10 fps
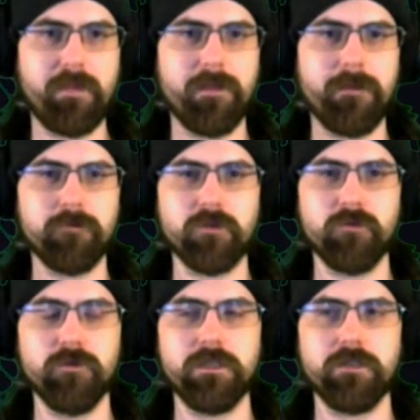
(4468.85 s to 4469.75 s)
That was a
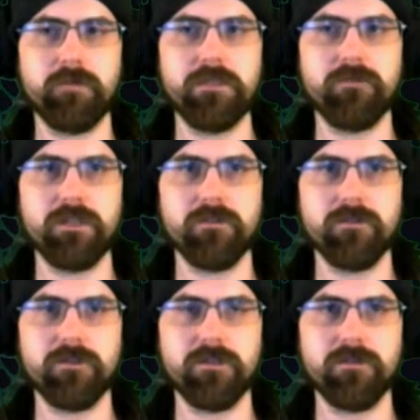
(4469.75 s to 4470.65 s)
cool little piece of
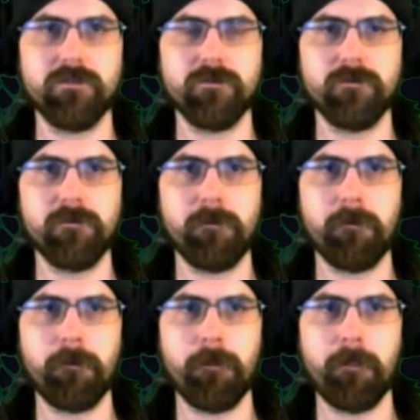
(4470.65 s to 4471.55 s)
technology.
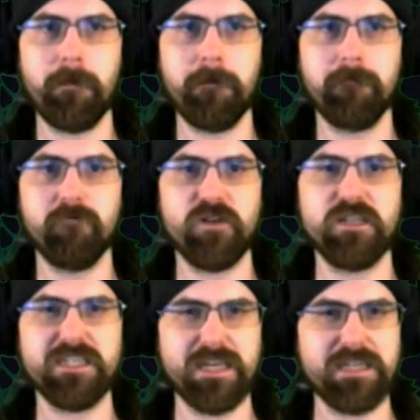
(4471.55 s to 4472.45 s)
Very
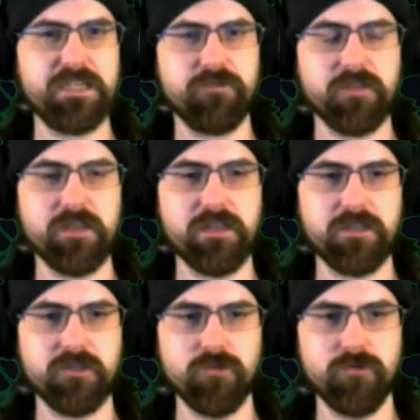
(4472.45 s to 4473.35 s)
satisfying
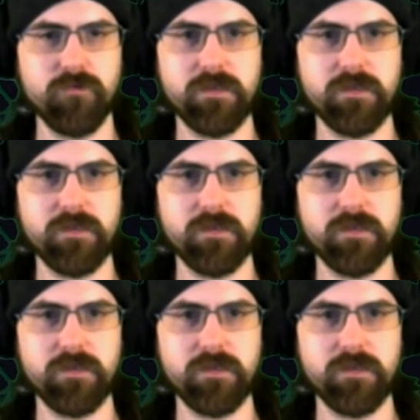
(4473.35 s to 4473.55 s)
to